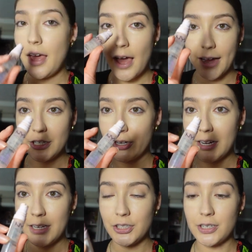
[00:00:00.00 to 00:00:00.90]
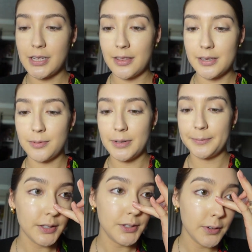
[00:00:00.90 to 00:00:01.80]
hydrating just like this
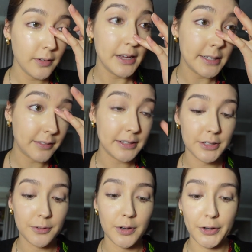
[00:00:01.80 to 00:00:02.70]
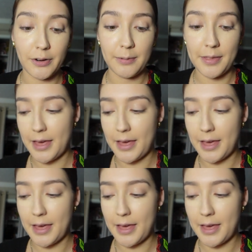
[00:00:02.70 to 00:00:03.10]
one. So I definitely do agree with